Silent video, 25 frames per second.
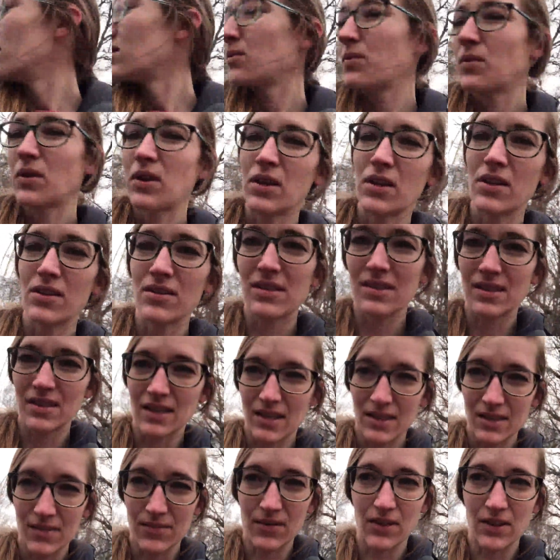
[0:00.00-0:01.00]
One of those
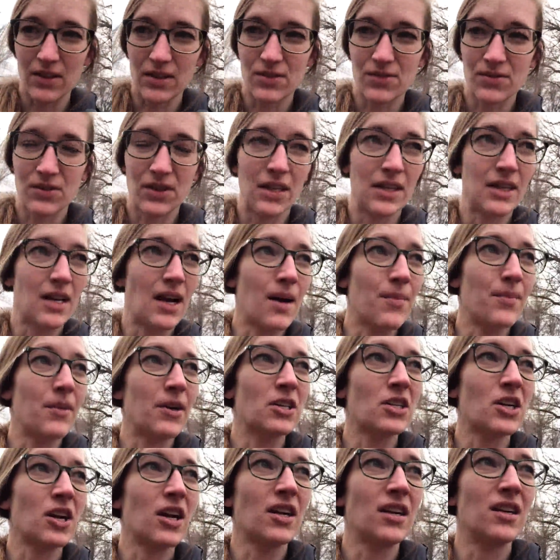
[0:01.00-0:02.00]
things where there's really not
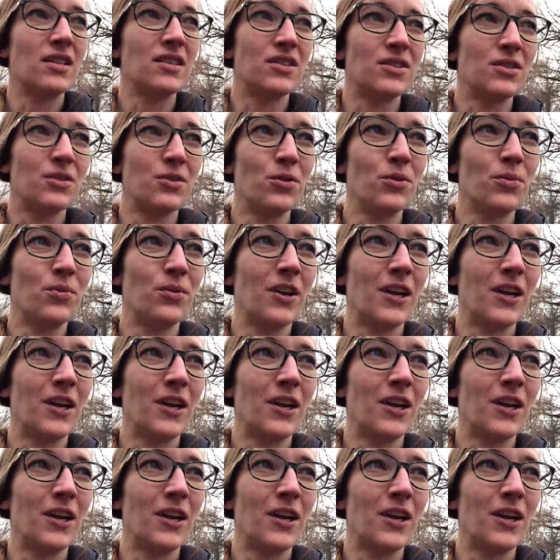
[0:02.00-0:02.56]
much I can do,